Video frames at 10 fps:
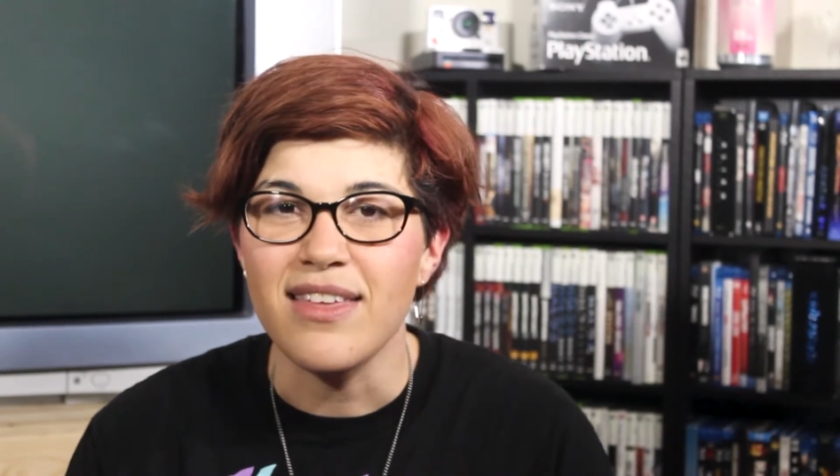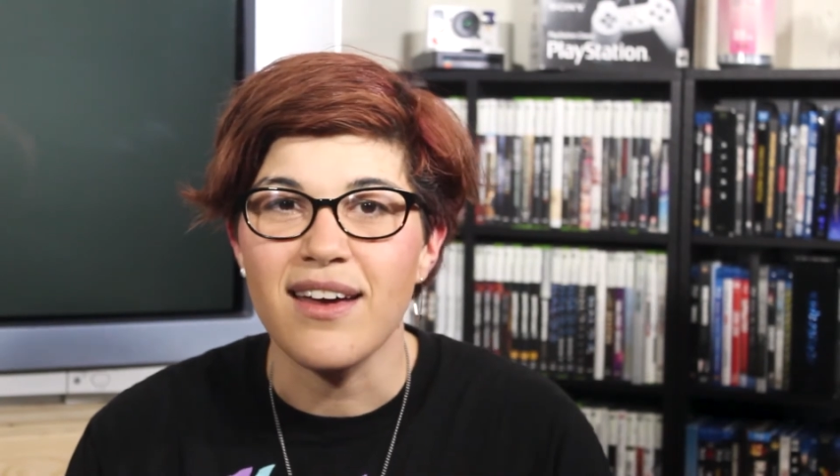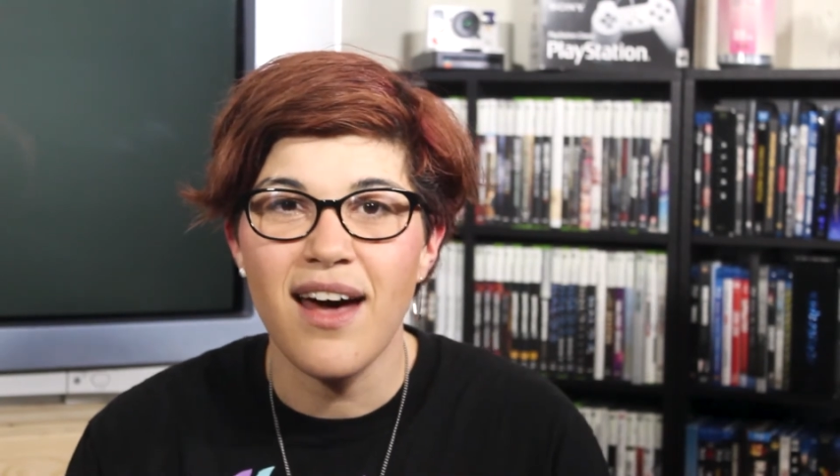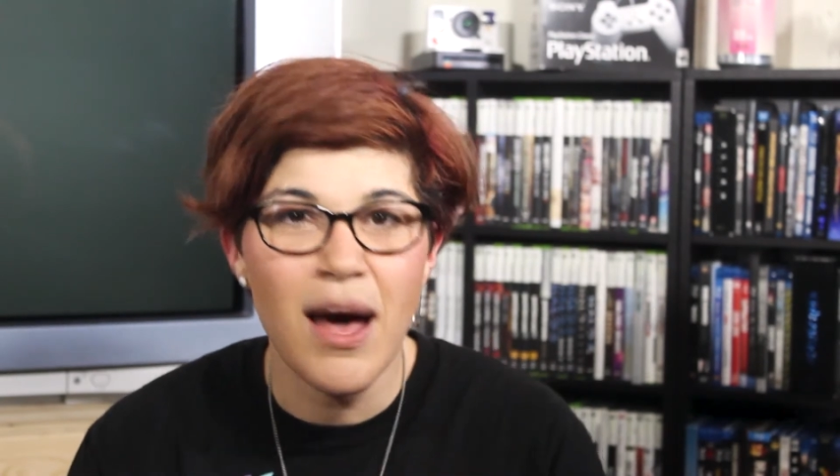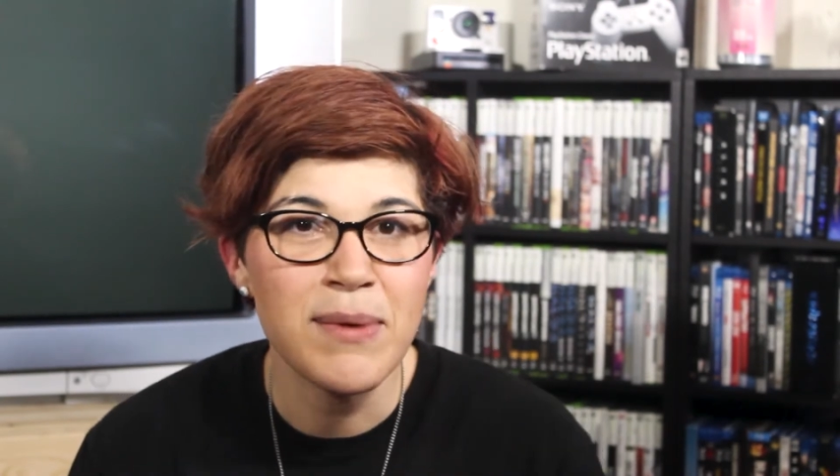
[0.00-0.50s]

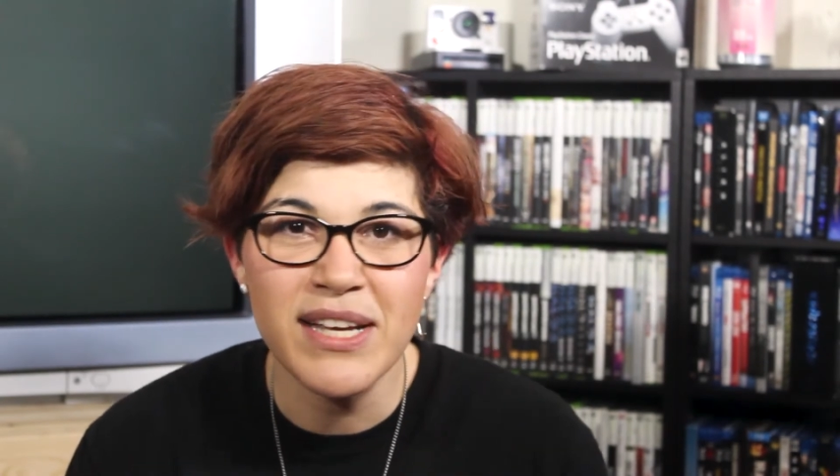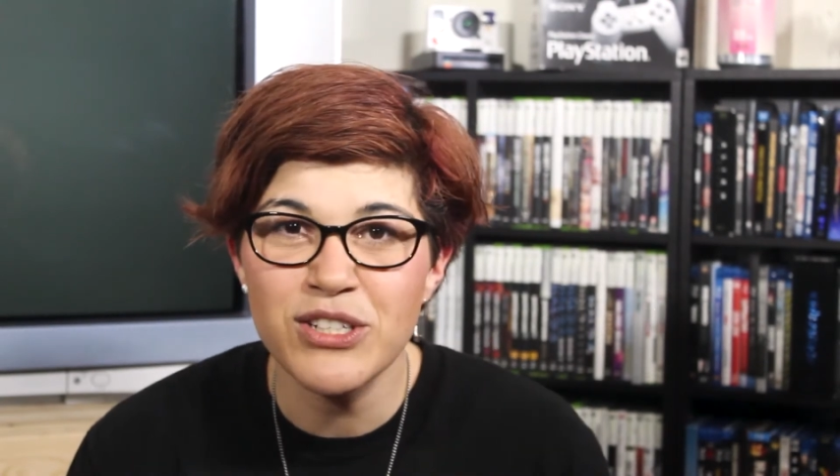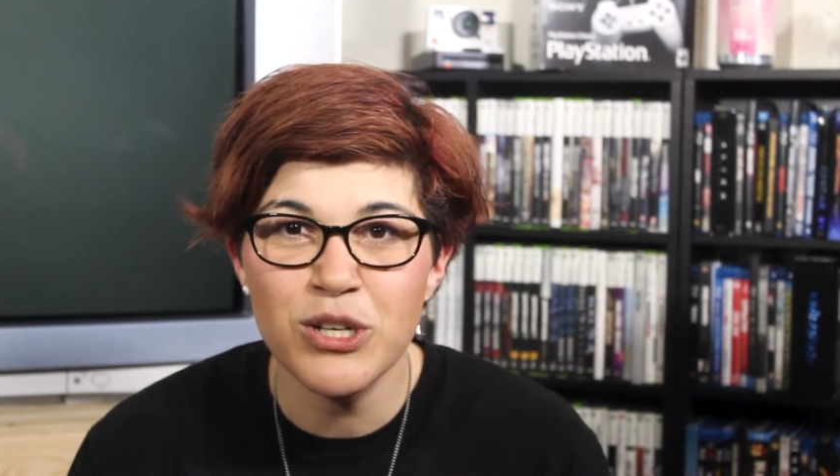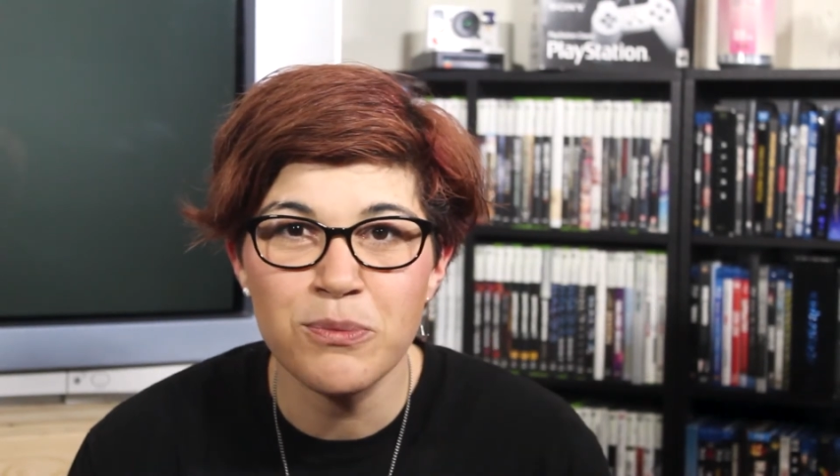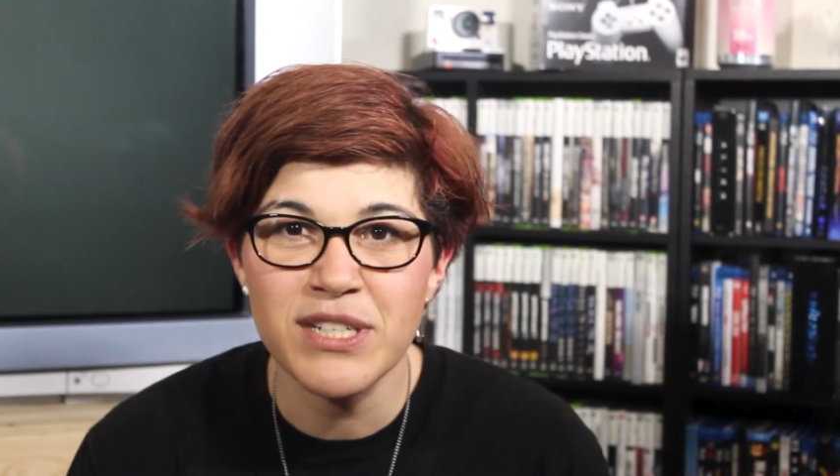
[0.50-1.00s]
Comic
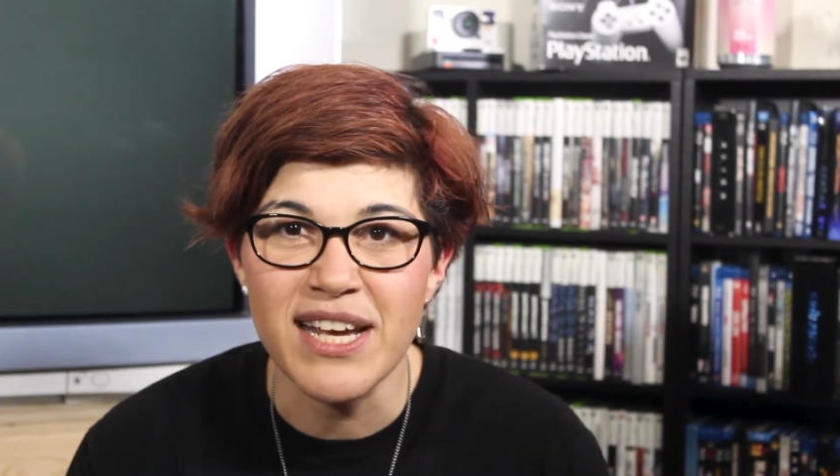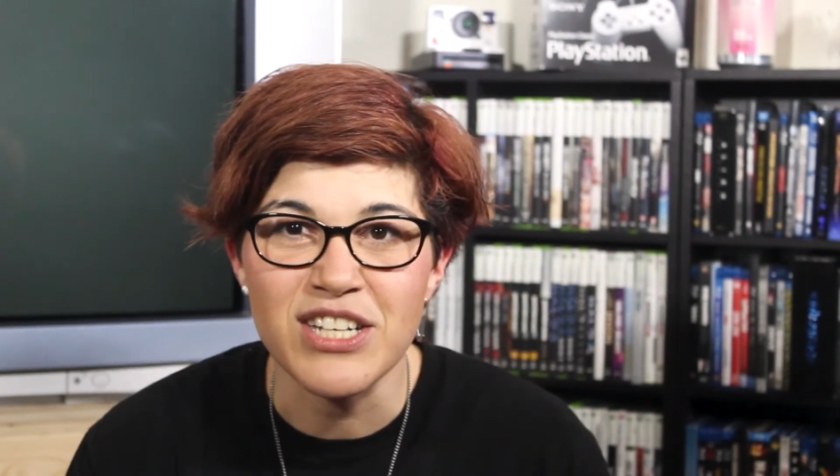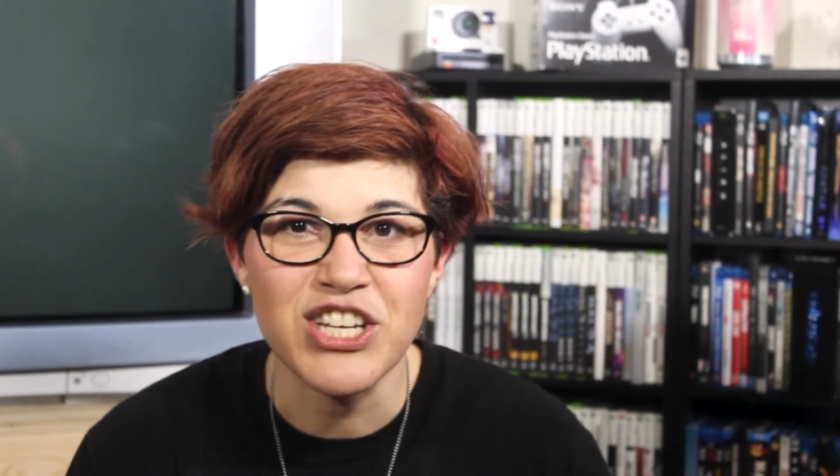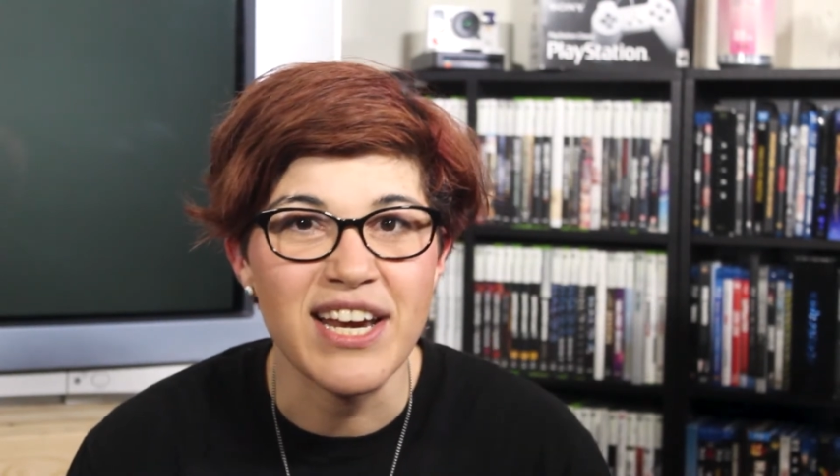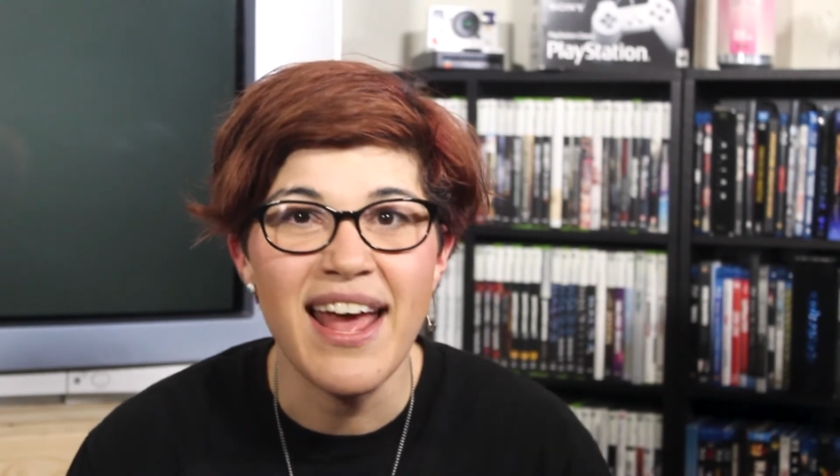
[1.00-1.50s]

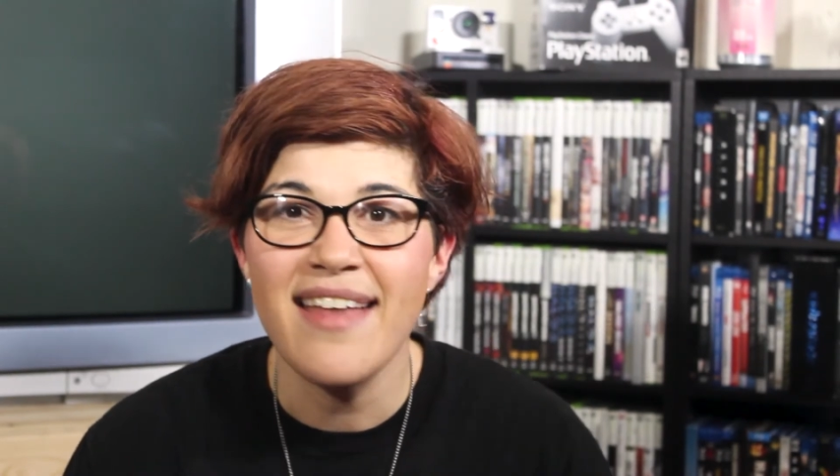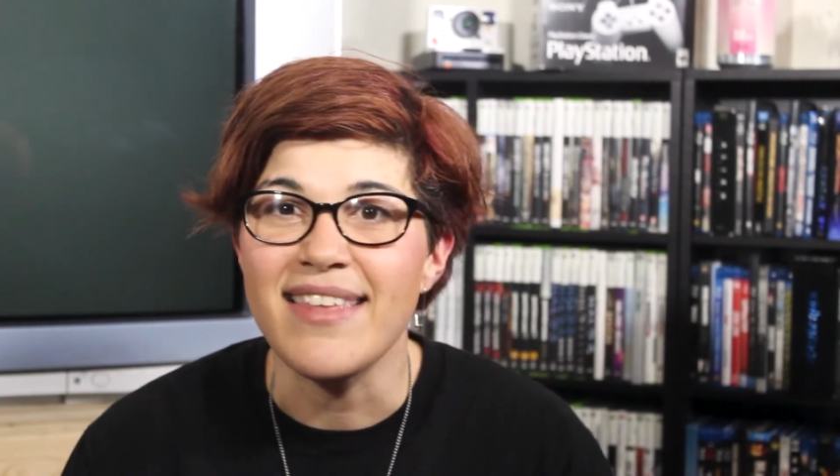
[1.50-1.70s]
interpretation,